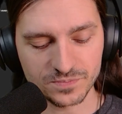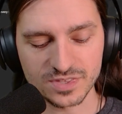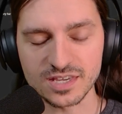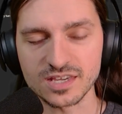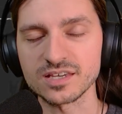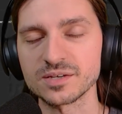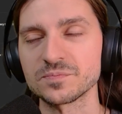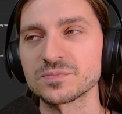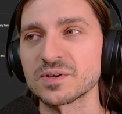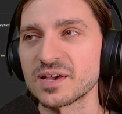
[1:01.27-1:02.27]
the
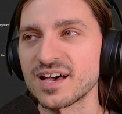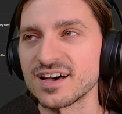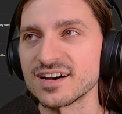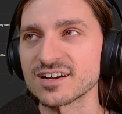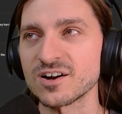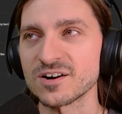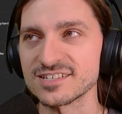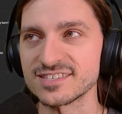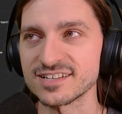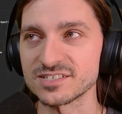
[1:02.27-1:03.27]

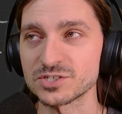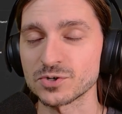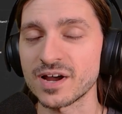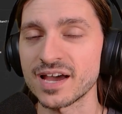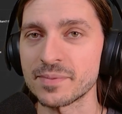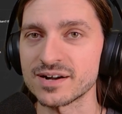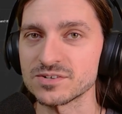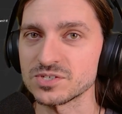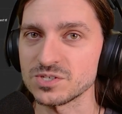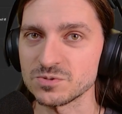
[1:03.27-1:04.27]
cards that describe how
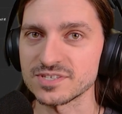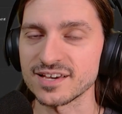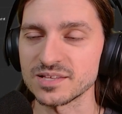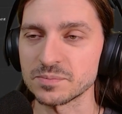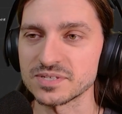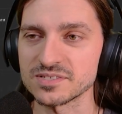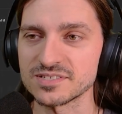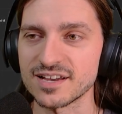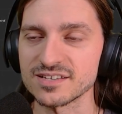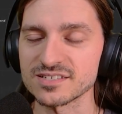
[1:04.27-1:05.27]
to use the elemental
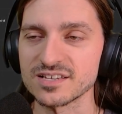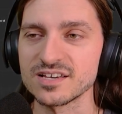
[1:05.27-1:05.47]
styles.